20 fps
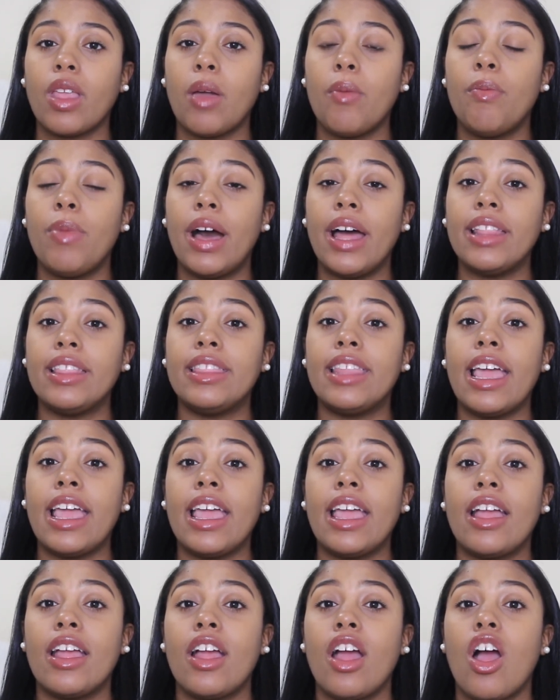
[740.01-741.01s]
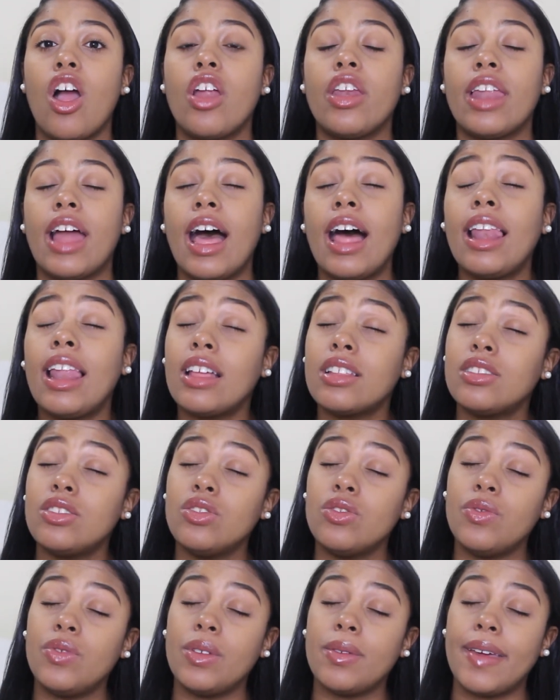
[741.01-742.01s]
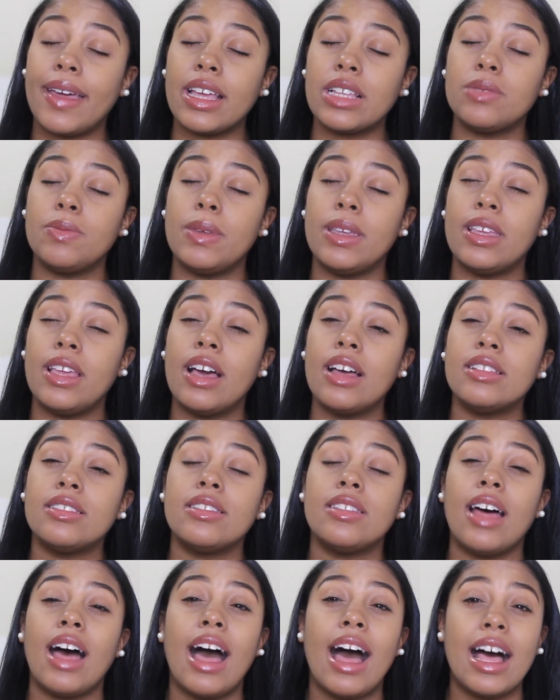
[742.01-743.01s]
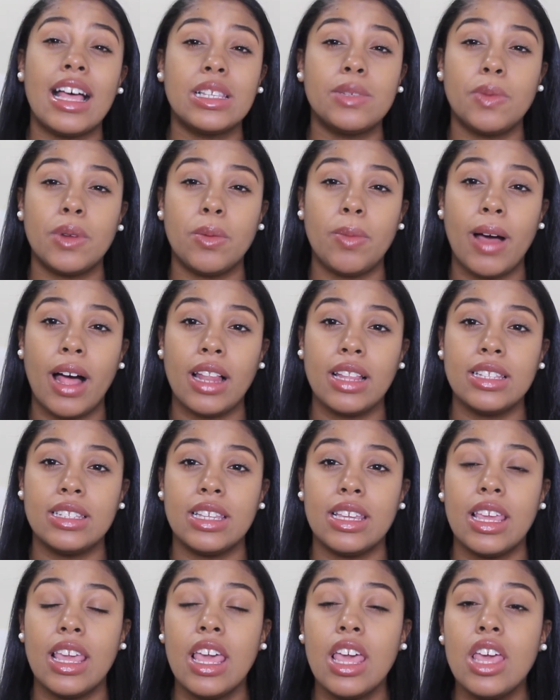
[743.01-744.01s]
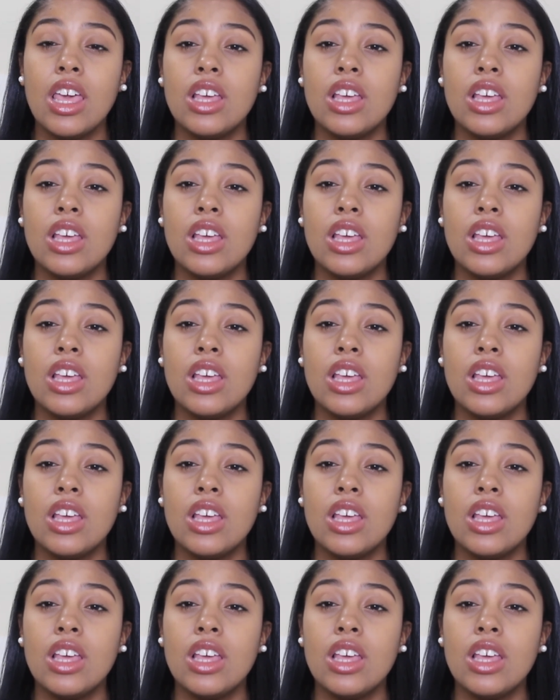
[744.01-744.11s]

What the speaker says: But they are not allowed to do VBACs because of the hospital policy.